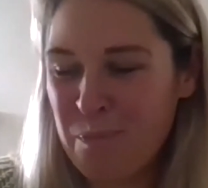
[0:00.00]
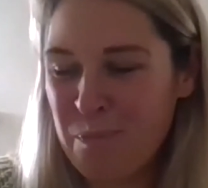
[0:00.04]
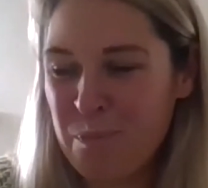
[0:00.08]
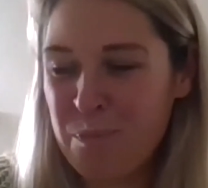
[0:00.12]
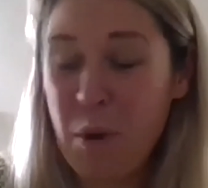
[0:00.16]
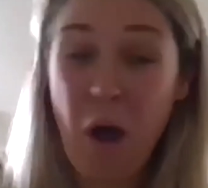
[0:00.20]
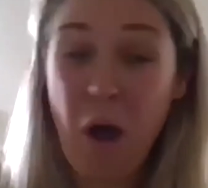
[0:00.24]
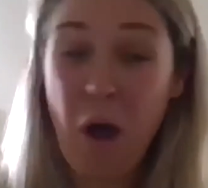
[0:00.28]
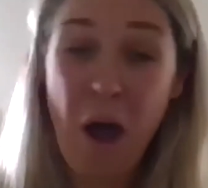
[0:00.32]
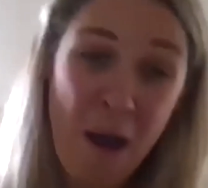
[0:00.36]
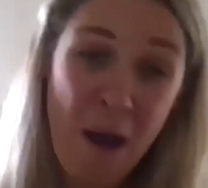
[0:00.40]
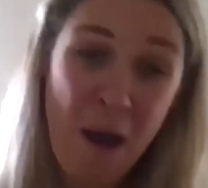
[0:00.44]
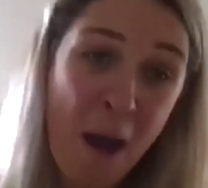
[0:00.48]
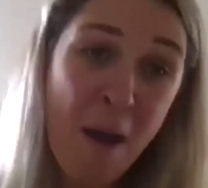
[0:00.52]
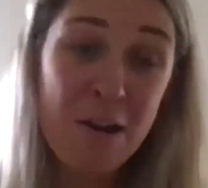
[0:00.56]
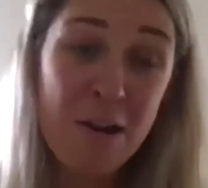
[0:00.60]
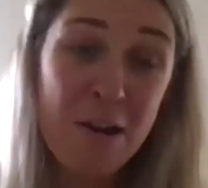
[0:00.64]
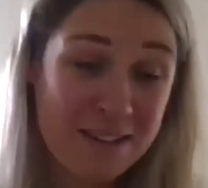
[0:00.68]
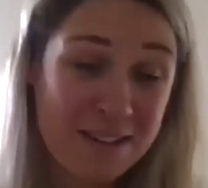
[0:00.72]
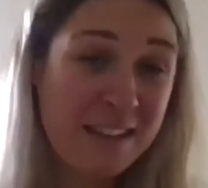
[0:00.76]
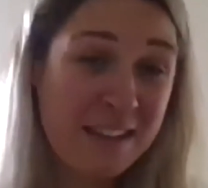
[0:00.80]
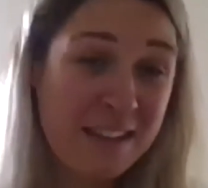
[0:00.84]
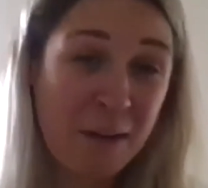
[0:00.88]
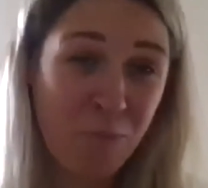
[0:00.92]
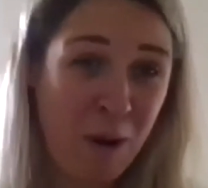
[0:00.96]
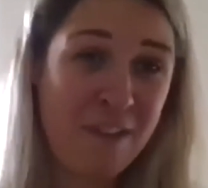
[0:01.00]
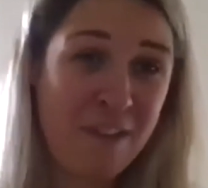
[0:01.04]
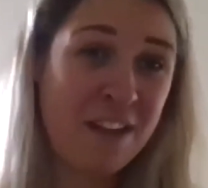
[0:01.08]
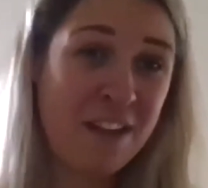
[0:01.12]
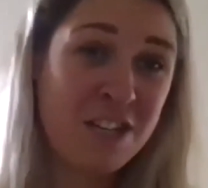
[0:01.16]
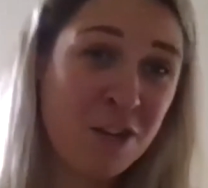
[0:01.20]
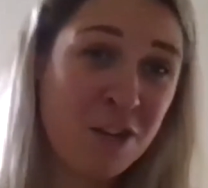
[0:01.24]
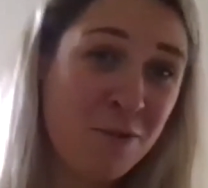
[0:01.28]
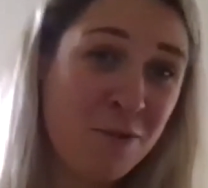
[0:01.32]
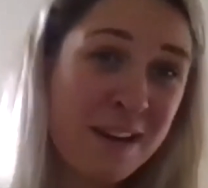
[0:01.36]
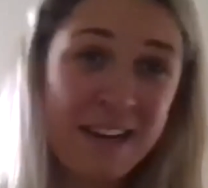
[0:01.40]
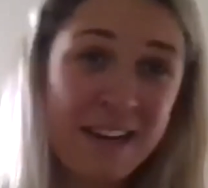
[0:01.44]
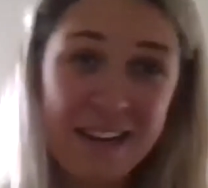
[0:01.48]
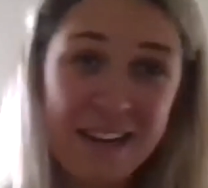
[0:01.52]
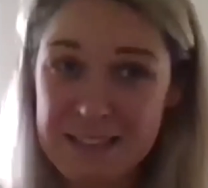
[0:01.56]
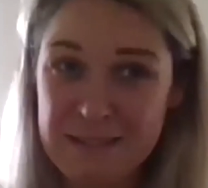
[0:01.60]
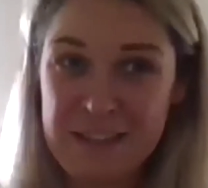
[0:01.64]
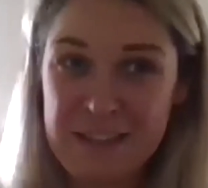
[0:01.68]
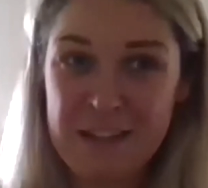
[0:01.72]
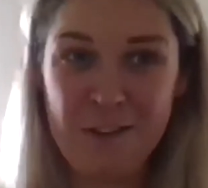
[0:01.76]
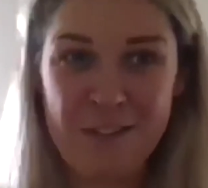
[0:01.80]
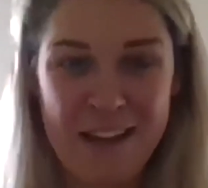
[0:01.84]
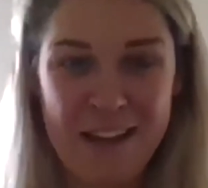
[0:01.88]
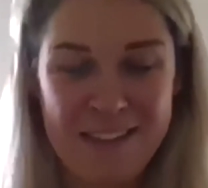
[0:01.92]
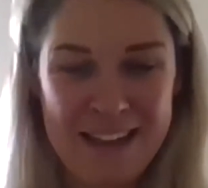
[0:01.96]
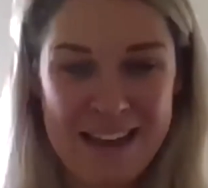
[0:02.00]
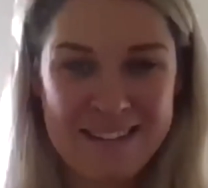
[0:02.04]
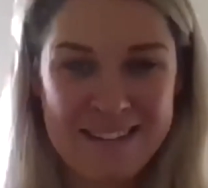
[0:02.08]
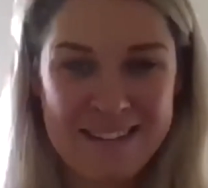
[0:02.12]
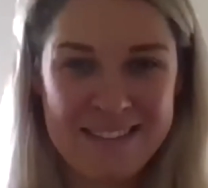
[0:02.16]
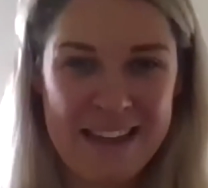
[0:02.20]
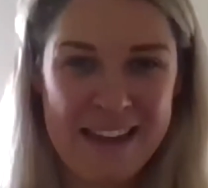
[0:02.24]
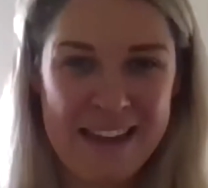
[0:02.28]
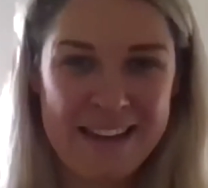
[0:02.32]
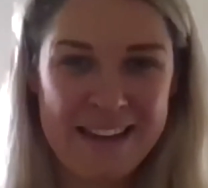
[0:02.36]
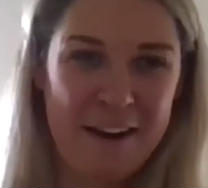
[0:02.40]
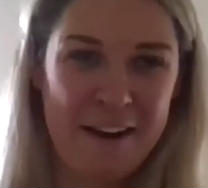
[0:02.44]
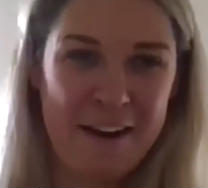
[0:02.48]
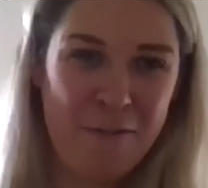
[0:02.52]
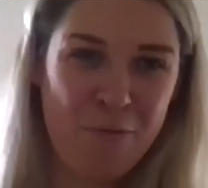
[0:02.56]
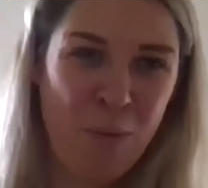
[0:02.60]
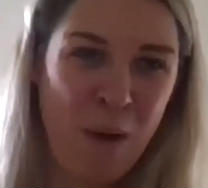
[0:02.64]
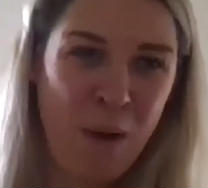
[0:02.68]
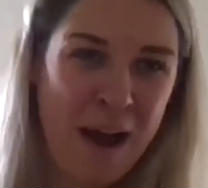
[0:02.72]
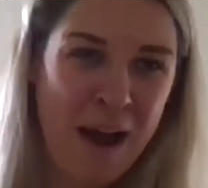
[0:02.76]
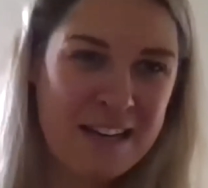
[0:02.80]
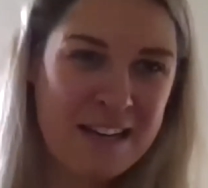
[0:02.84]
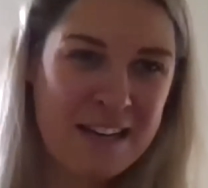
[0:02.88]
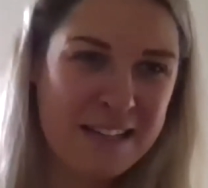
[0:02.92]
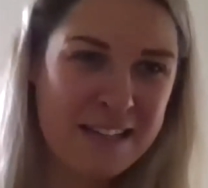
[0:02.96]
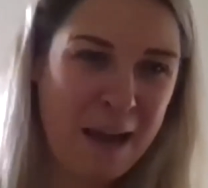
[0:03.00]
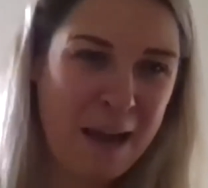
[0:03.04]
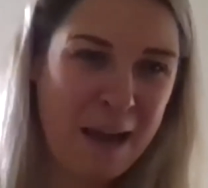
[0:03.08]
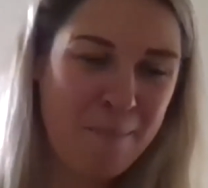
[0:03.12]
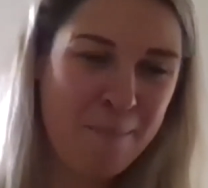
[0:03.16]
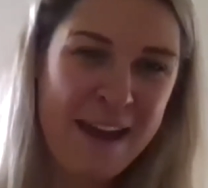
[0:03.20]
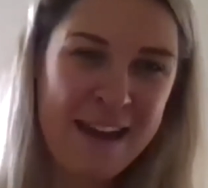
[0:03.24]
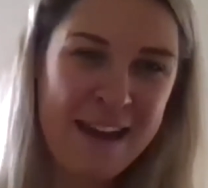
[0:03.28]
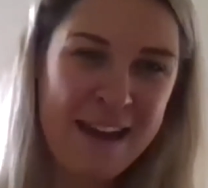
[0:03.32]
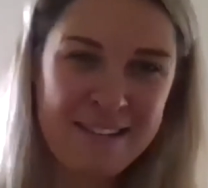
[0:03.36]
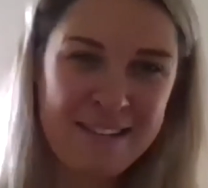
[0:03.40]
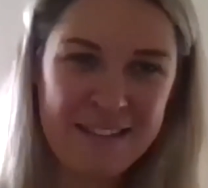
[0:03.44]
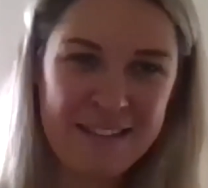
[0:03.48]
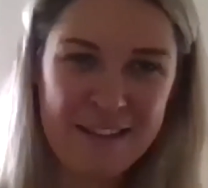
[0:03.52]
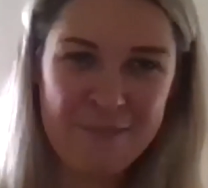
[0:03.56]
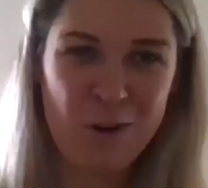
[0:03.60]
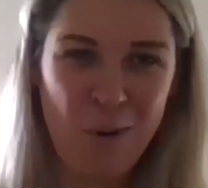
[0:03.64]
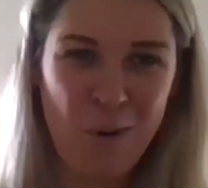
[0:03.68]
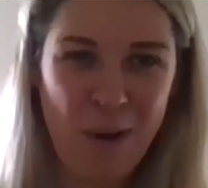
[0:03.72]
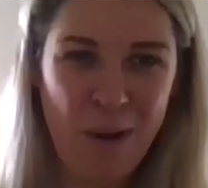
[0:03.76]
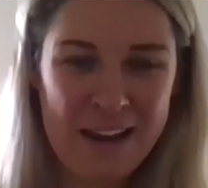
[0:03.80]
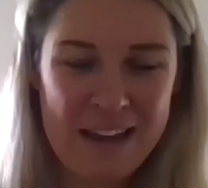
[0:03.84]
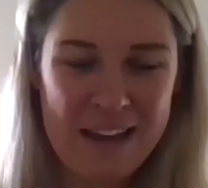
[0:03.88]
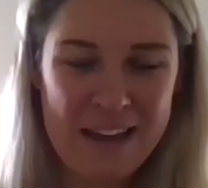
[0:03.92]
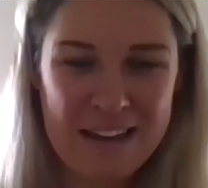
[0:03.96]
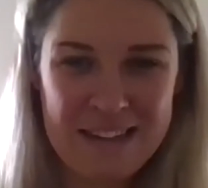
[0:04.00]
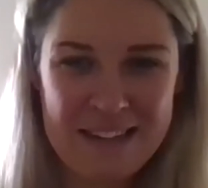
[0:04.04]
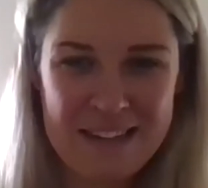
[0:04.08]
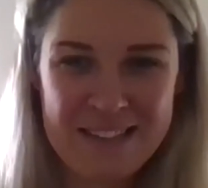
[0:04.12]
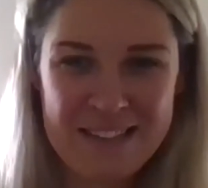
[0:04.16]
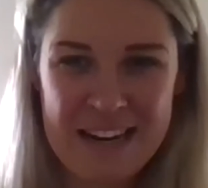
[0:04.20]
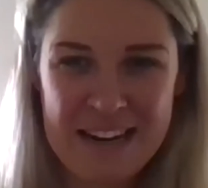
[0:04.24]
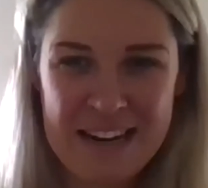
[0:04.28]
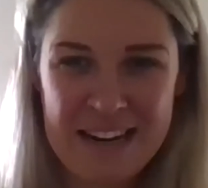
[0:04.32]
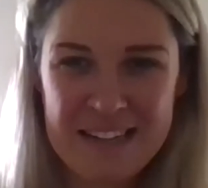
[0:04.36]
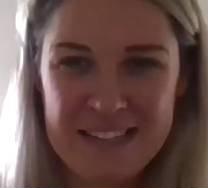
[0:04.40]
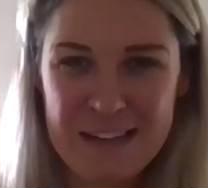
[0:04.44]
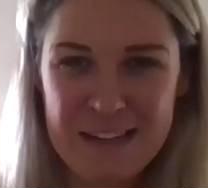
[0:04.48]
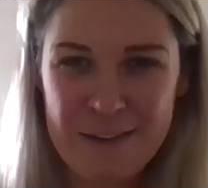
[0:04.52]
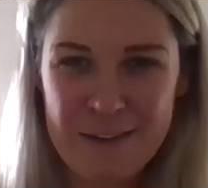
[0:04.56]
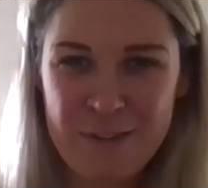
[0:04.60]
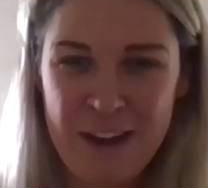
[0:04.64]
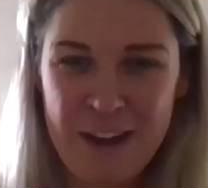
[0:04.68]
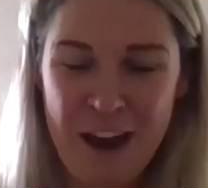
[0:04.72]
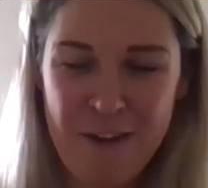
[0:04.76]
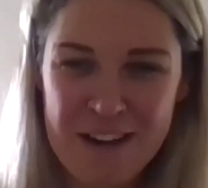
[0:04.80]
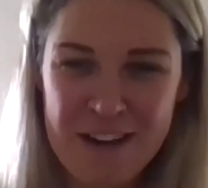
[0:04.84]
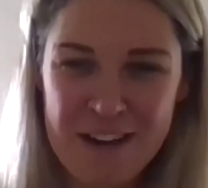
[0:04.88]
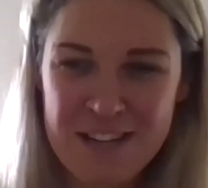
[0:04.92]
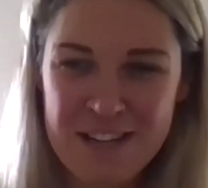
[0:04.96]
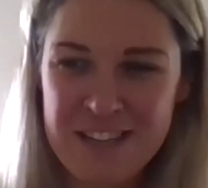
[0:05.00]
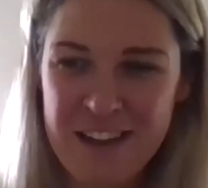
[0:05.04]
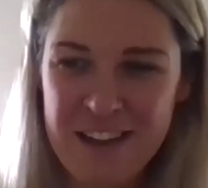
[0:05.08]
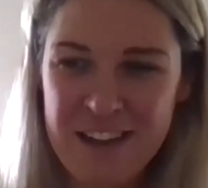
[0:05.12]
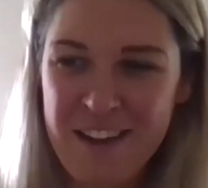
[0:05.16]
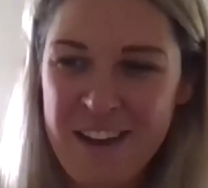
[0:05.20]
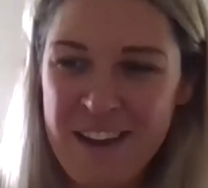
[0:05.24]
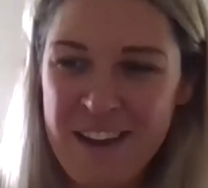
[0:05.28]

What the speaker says: But I understand why they're doing it. You know, that's their kind of wider campaign. They've got quite a distinctive character